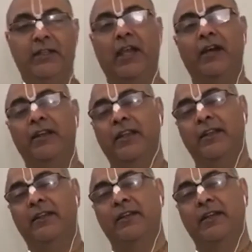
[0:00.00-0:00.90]
Jnani,
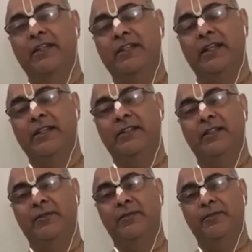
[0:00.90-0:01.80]

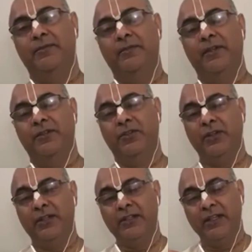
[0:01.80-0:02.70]
intelligent. So
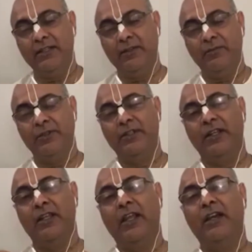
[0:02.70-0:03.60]
intelligent person,
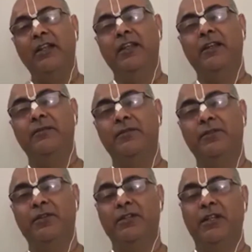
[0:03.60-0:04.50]
and Jnani comes
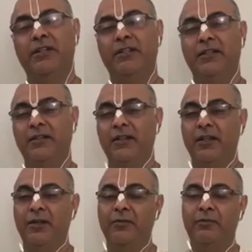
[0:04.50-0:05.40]
to a shelter
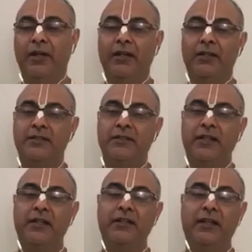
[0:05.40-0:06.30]
by
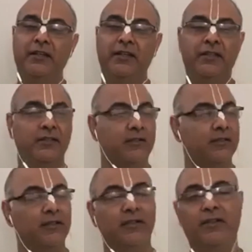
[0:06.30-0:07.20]
understanding that
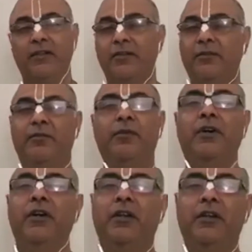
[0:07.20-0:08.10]
this
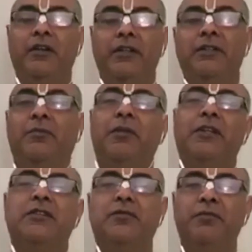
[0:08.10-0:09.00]
world is a
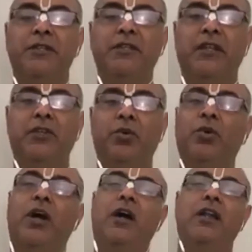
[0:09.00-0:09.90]
place of misery.
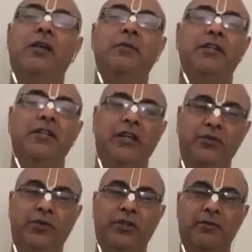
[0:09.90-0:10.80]
Dukkhalayam
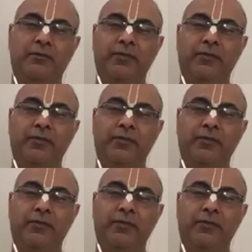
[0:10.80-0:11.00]
ashashvatam.